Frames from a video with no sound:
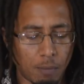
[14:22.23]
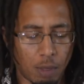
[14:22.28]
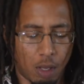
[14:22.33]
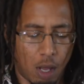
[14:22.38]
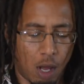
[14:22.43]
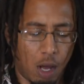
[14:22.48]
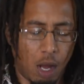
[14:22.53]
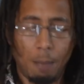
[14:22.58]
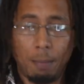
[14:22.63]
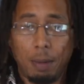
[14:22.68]

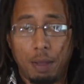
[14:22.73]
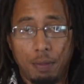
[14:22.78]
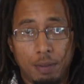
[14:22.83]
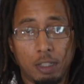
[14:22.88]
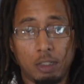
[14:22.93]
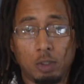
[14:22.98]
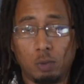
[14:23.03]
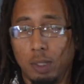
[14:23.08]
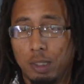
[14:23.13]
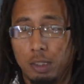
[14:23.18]
well, I made
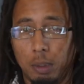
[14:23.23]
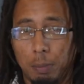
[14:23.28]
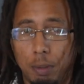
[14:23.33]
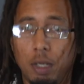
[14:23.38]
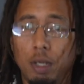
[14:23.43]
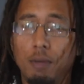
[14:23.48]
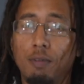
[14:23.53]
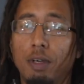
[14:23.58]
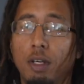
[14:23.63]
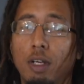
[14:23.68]
this
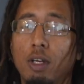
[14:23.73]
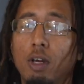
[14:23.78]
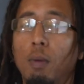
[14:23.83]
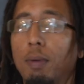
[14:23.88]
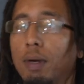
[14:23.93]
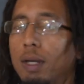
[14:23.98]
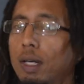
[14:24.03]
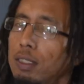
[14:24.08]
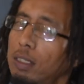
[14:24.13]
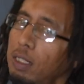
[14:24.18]
recipe video
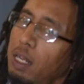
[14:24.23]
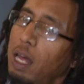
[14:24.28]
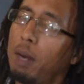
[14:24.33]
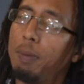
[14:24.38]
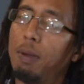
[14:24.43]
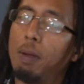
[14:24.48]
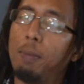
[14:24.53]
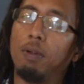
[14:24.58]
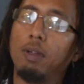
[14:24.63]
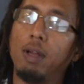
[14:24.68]
because a lot of
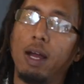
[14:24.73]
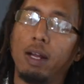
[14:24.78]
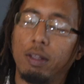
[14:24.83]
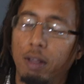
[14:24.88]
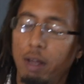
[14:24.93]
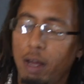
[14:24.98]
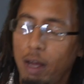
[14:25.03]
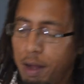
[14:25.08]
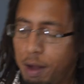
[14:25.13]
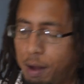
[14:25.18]
people like
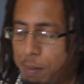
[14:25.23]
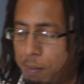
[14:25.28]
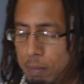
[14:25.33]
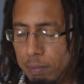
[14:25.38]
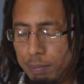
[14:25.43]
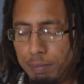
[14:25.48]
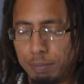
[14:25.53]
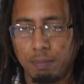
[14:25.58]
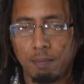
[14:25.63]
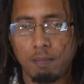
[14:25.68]

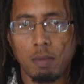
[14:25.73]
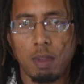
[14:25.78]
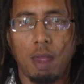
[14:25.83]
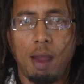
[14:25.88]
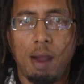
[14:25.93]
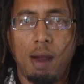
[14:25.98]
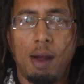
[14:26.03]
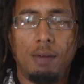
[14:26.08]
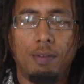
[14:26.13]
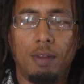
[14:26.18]

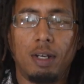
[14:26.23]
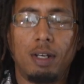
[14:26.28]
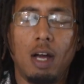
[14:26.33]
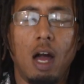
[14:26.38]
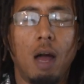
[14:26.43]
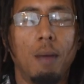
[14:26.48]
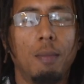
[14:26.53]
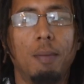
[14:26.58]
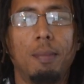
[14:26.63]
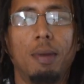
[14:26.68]
the
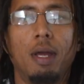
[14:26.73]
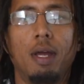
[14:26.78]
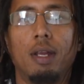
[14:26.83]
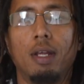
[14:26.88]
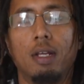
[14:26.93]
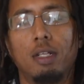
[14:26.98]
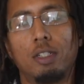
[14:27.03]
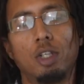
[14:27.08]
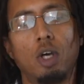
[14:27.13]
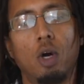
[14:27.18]
comment, man,
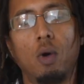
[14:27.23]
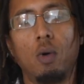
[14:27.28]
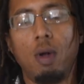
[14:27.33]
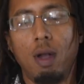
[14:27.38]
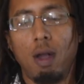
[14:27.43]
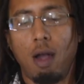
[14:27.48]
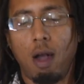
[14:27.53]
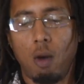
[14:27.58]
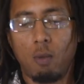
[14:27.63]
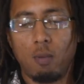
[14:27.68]
and so
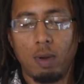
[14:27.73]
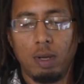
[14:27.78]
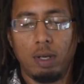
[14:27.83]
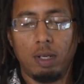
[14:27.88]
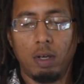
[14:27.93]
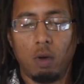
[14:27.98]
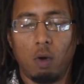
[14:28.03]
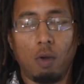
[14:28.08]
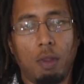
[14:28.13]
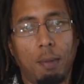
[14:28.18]

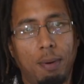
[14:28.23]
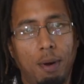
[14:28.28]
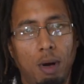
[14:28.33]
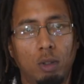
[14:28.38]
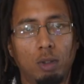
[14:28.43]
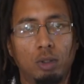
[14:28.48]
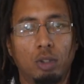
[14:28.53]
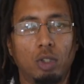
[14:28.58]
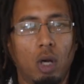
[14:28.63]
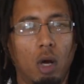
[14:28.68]
or the
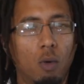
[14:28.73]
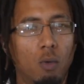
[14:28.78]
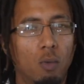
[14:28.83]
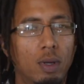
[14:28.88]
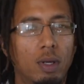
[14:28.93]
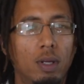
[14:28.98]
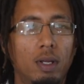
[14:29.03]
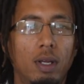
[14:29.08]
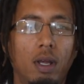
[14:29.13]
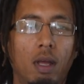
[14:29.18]
post, so I
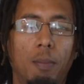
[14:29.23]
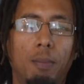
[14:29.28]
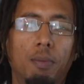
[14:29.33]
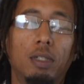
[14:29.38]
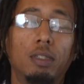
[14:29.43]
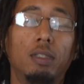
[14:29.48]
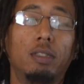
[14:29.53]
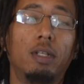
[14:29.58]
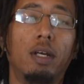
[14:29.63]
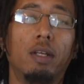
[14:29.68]
really
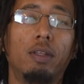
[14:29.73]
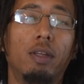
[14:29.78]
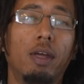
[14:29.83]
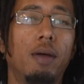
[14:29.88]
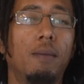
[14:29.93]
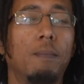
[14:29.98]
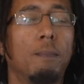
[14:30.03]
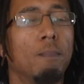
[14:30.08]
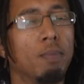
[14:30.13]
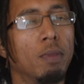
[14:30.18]
appreciate that.